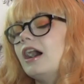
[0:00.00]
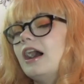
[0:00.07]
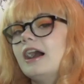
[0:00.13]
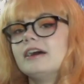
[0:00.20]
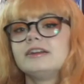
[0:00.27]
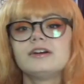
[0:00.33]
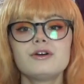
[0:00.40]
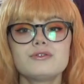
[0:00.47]

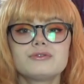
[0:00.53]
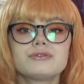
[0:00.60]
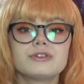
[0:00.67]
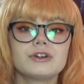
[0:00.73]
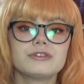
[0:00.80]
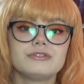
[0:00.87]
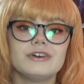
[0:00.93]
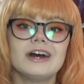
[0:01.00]
I know
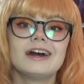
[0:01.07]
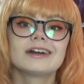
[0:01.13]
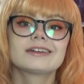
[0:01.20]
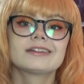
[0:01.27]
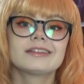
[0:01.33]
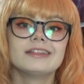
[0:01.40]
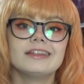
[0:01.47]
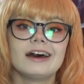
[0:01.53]
for a
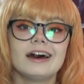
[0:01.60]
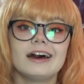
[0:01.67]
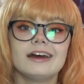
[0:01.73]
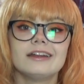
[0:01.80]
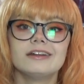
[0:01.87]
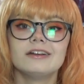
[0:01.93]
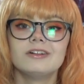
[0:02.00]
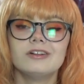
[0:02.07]
fact
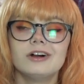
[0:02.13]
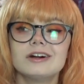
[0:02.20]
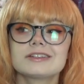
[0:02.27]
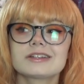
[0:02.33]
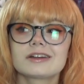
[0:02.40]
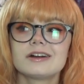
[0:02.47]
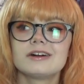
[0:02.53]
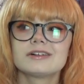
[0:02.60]
that
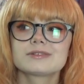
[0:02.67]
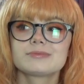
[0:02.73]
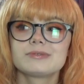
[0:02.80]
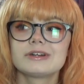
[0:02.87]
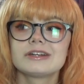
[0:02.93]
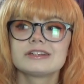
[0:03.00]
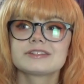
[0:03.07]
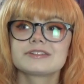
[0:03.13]
closet
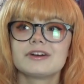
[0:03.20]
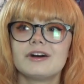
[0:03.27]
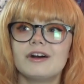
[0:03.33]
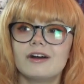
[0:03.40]
cosplays